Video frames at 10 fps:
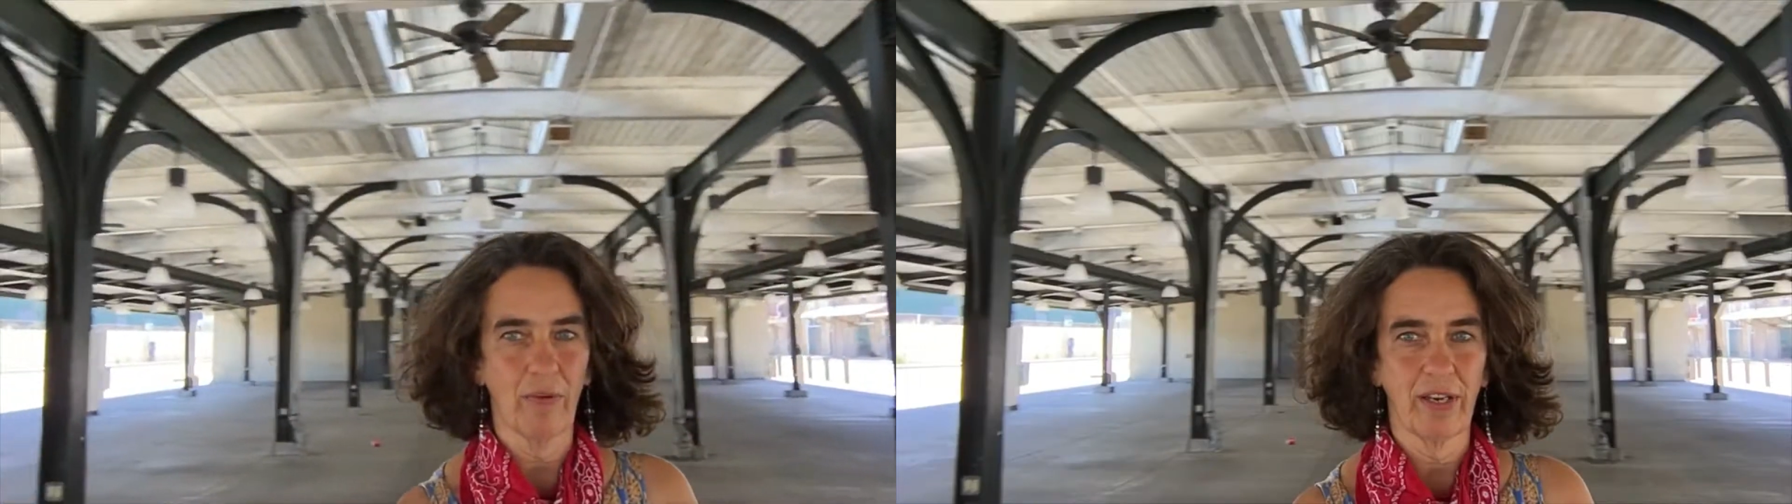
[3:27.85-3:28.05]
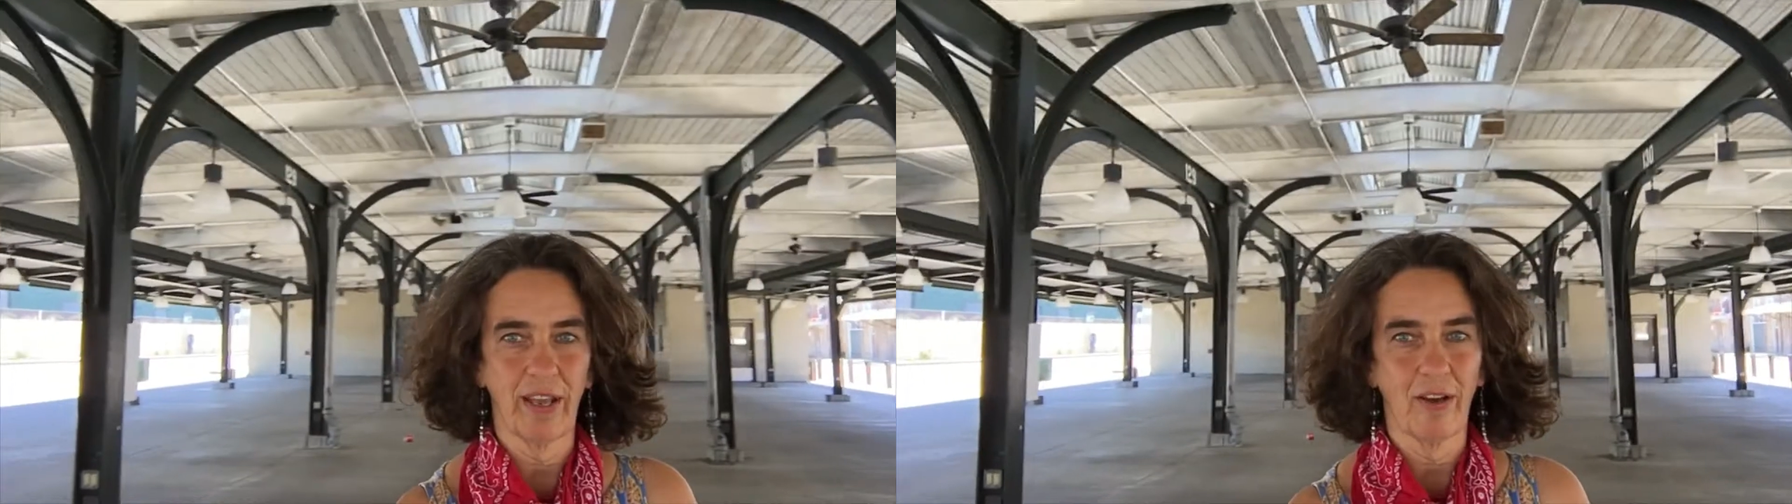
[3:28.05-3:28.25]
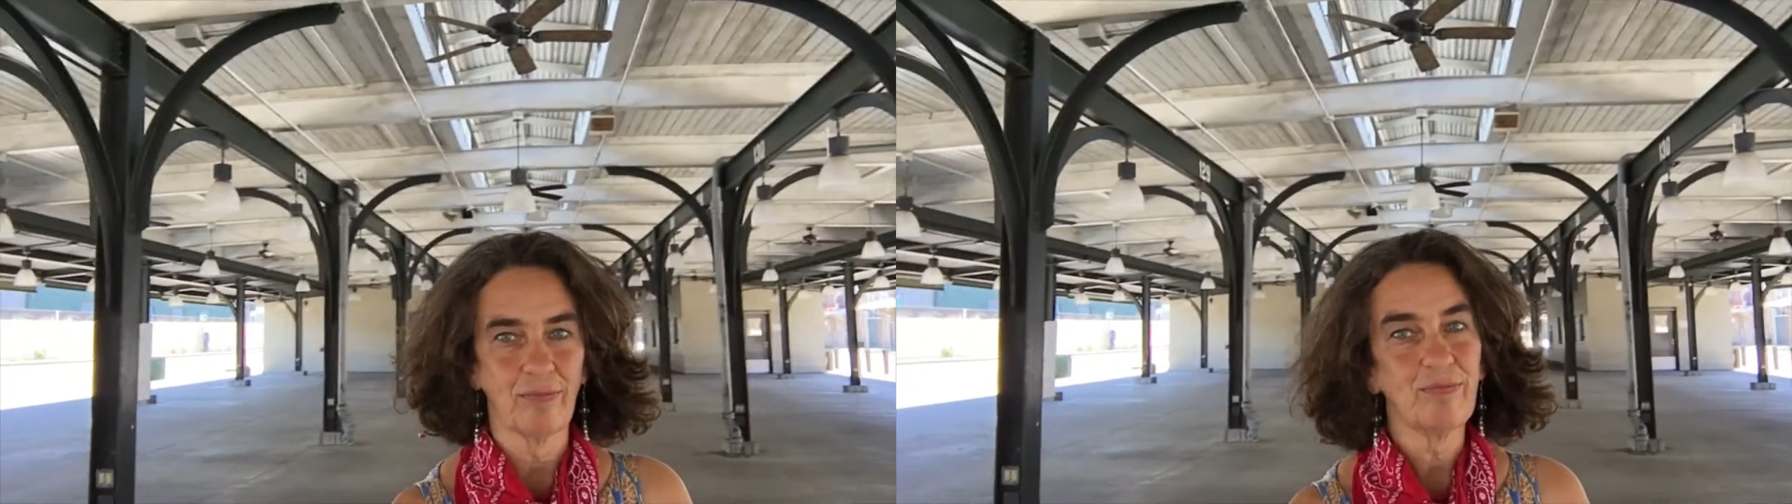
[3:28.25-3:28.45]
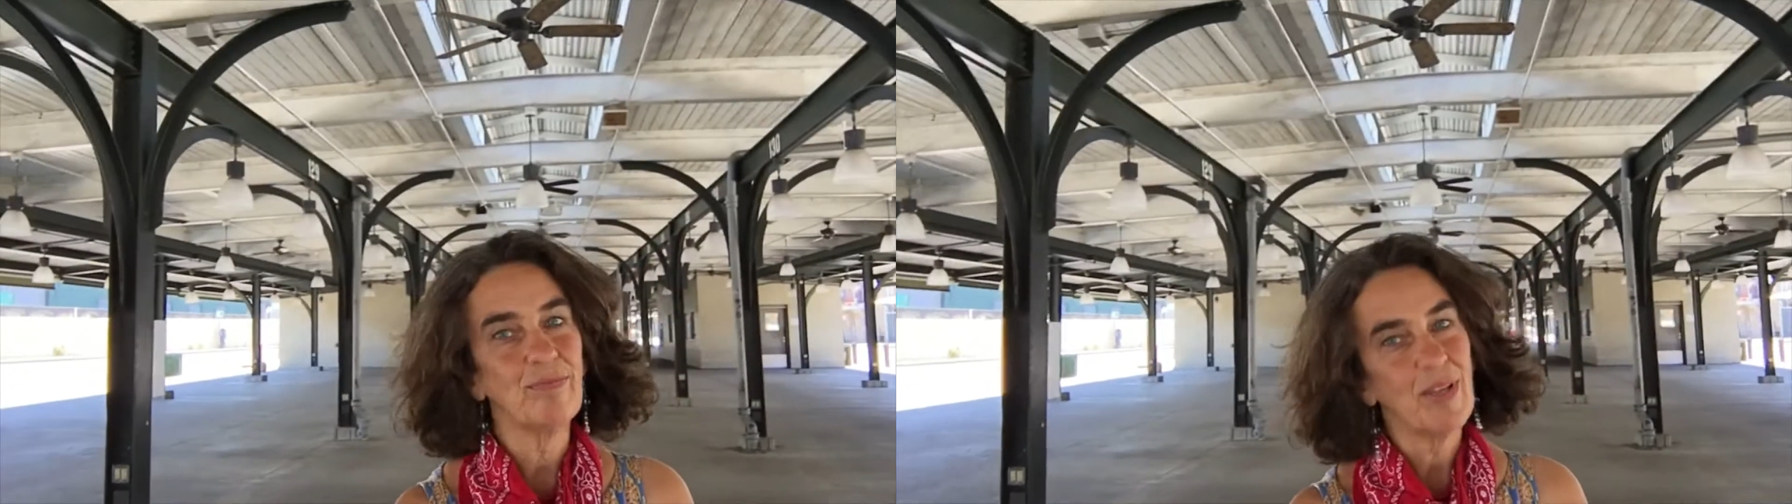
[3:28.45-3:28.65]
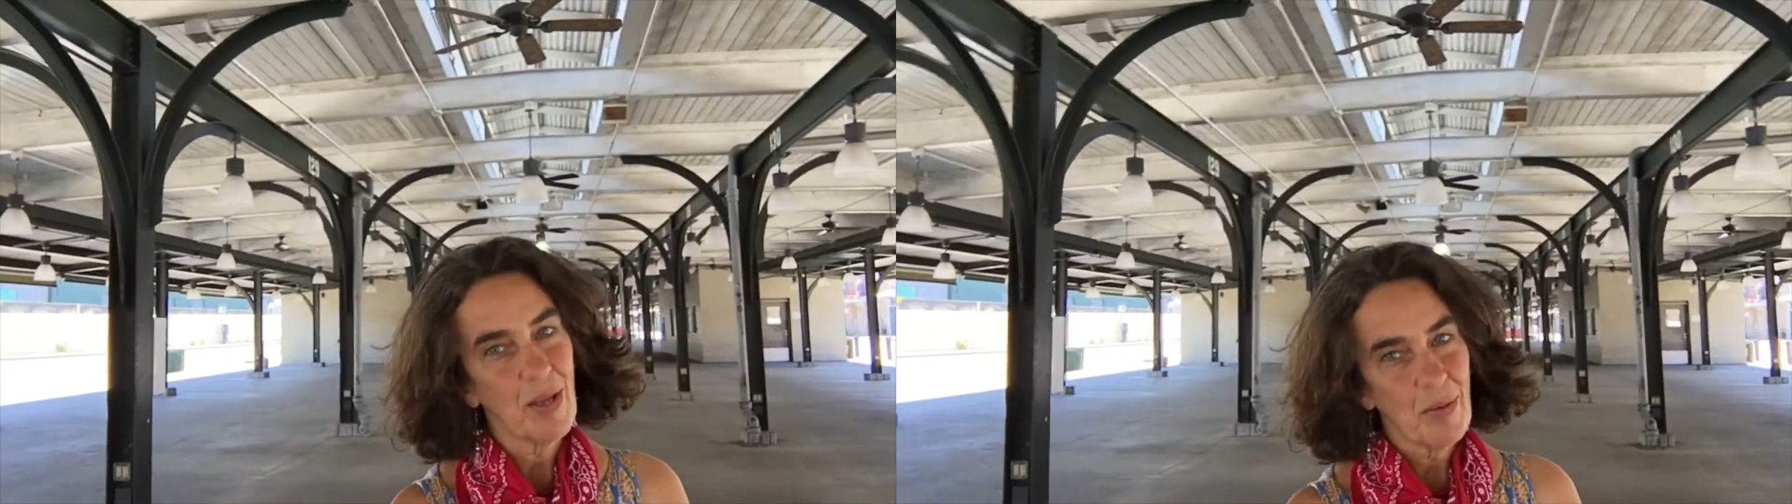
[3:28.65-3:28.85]
right now.
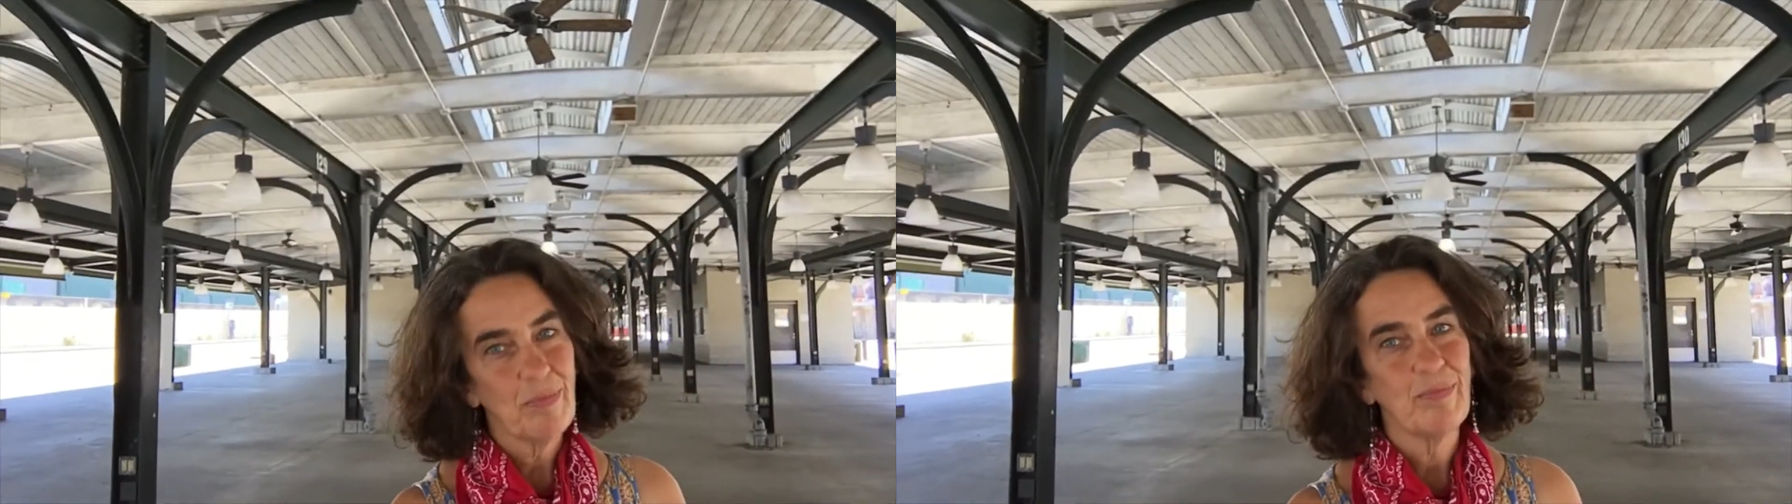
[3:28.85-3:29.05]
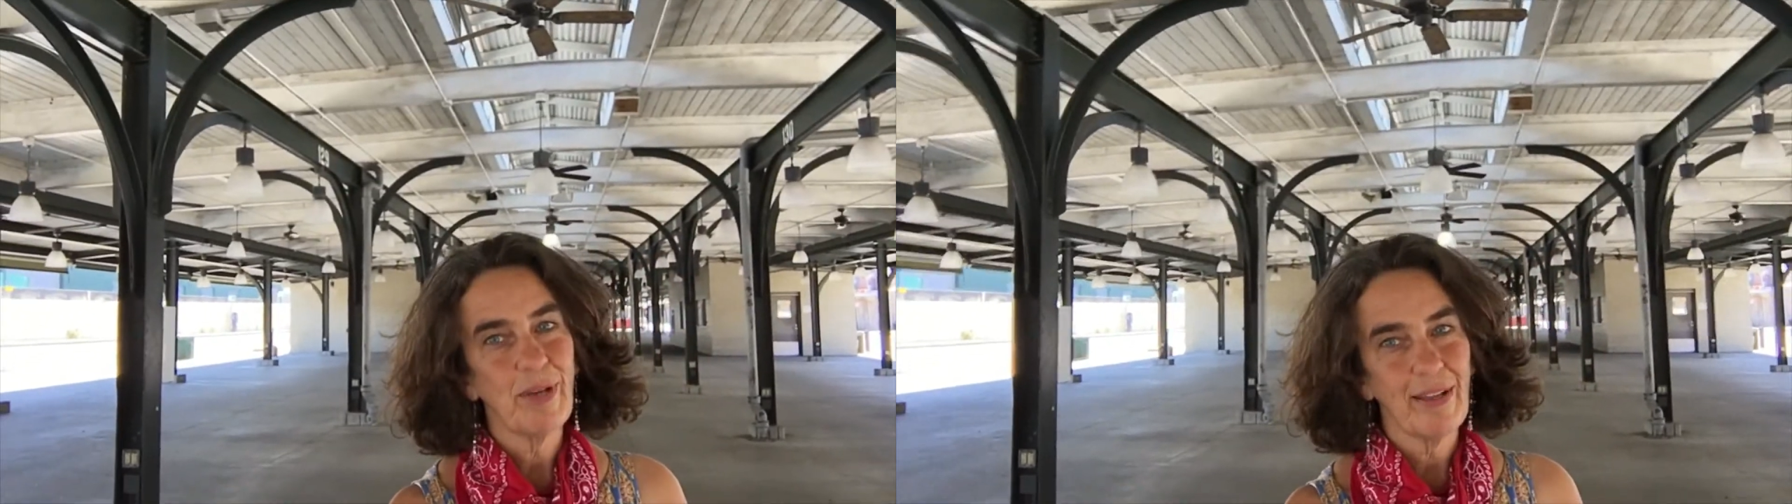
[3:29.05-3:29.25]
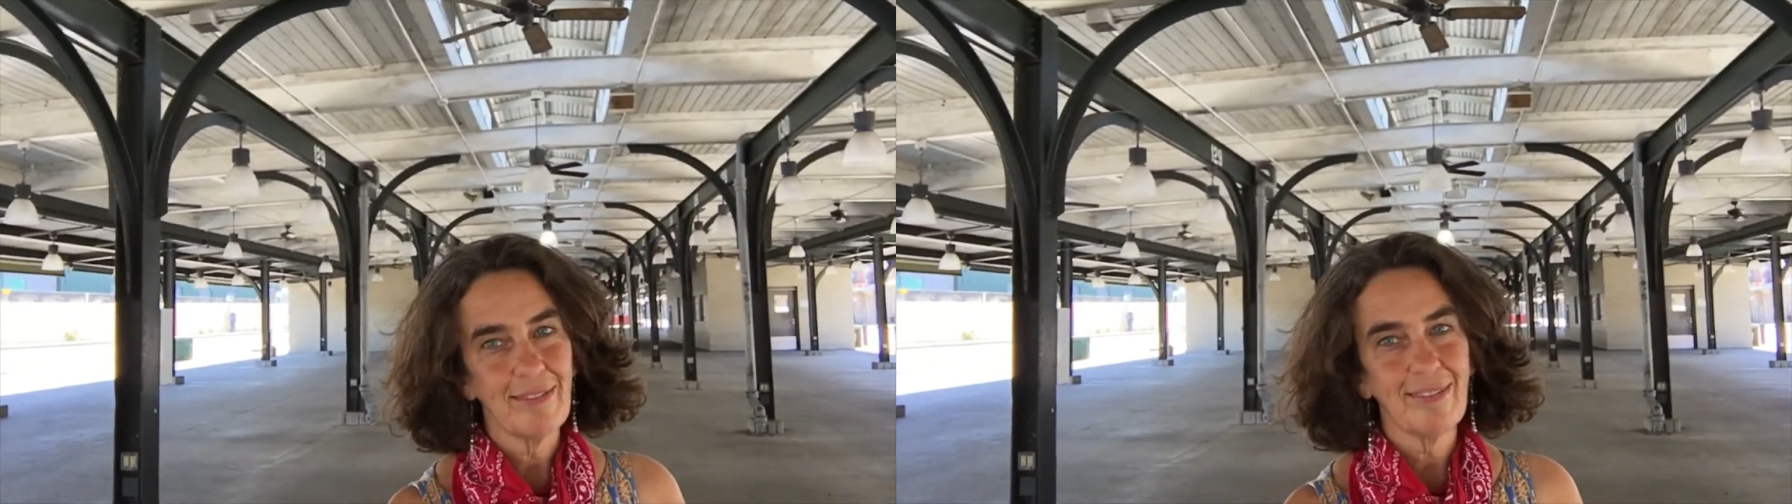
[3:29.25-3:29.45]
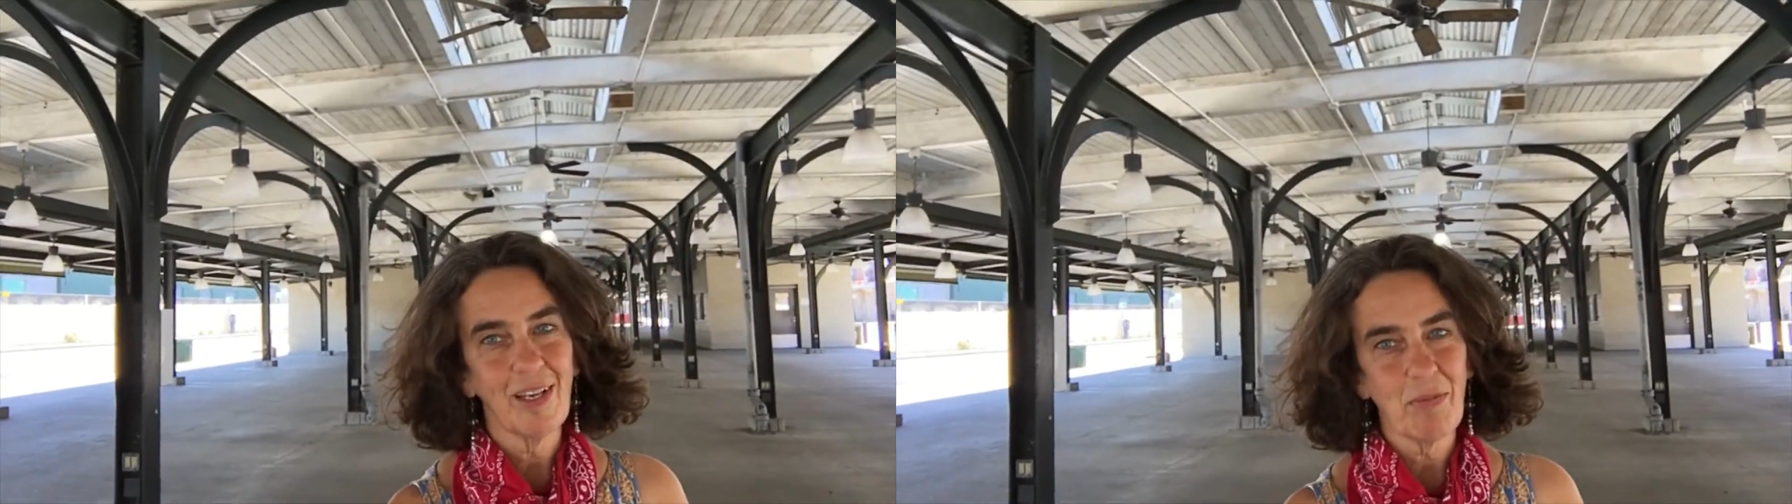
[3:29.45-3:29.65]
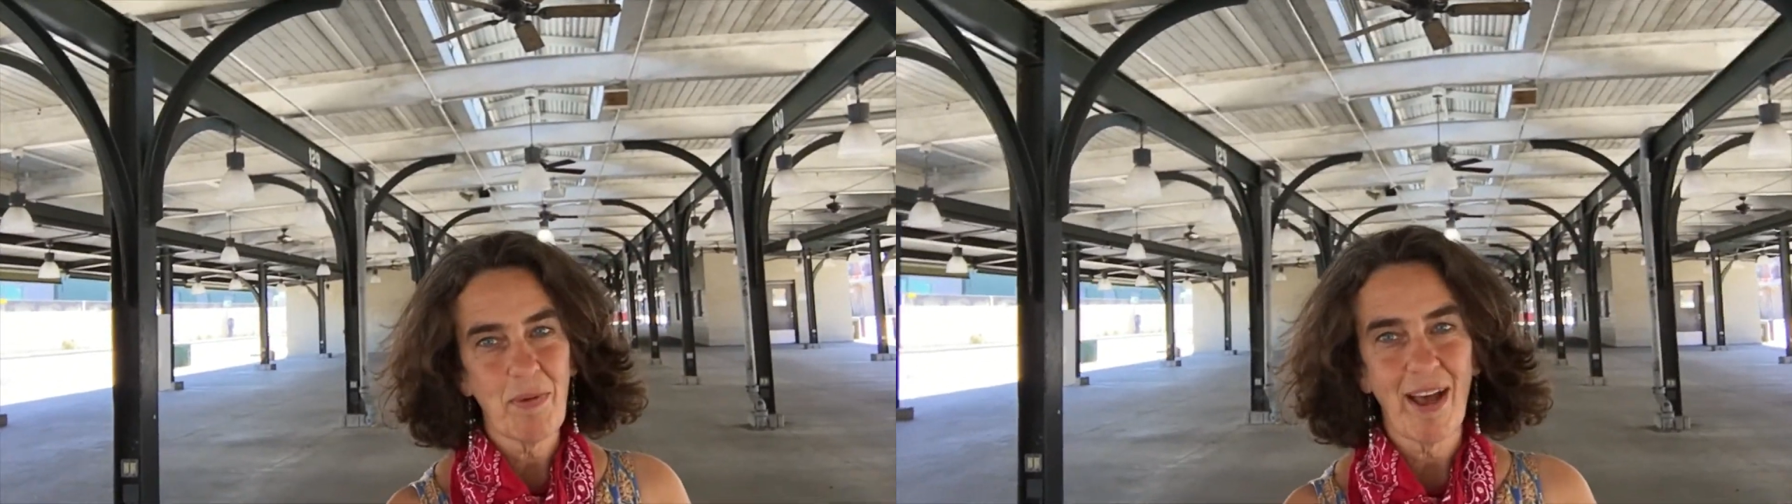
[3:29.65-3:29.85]
But it'll
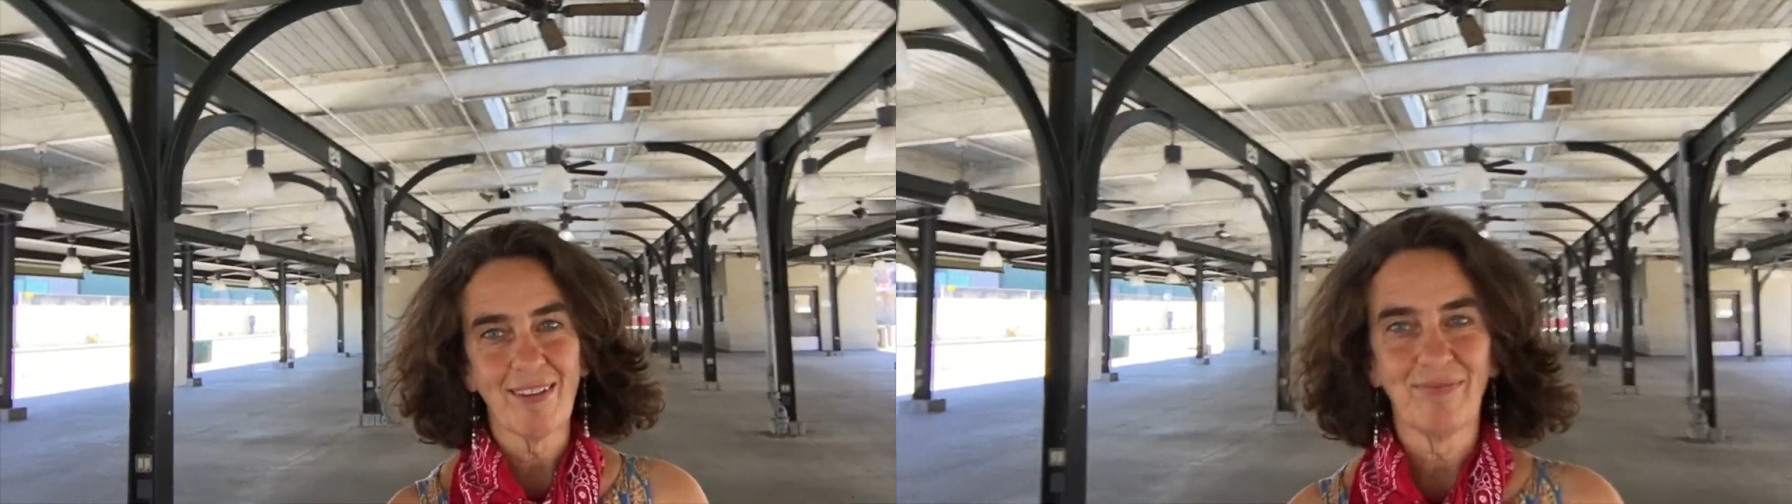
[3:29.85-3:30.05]
be back.